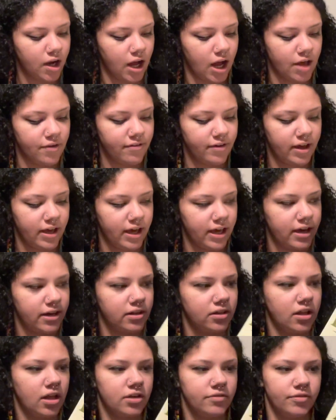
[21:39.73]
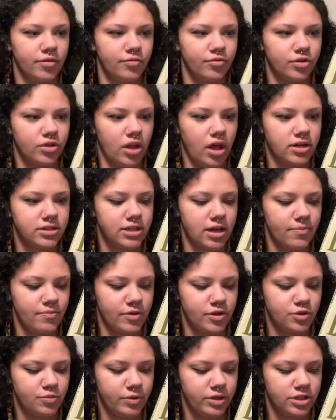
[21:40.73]
had a lot of them for a long time.
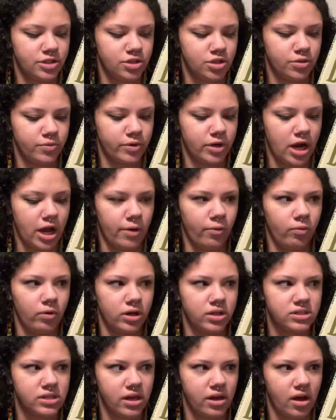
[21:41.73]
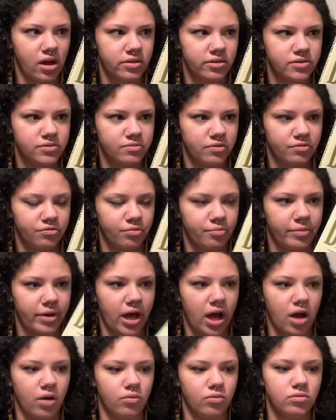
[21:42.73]
This one is newer. I want to say I got this one from
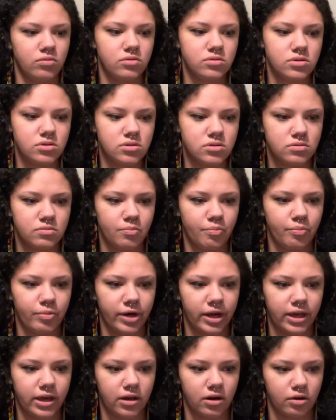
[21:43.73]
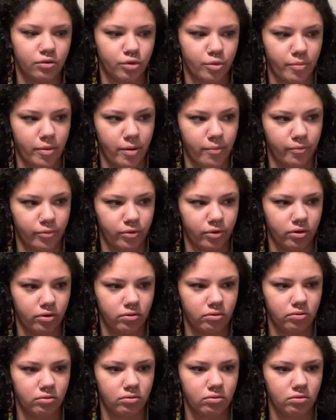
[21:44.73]
Powell's, but I cannot remember.
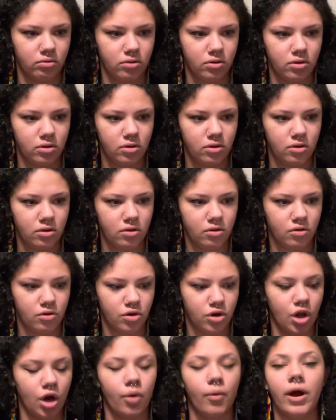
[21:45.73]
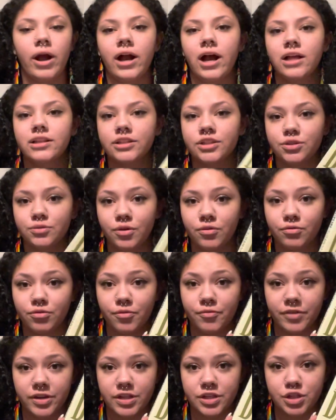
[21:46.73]
No, I got this one from
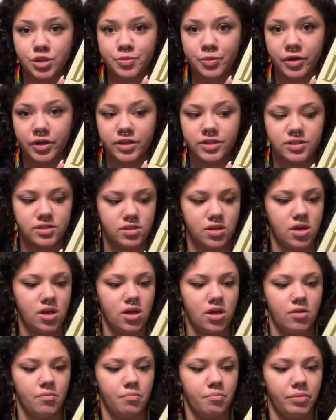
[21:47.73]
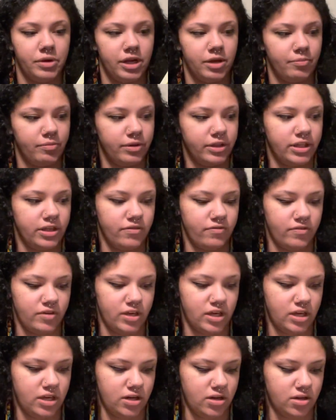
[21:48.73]
Vintage Books, but I believe
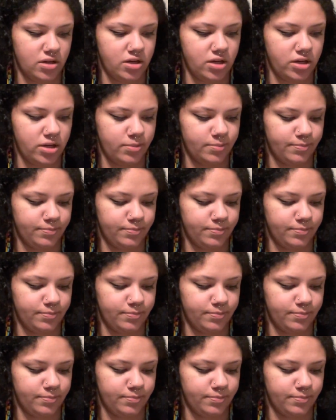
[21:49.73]
it's a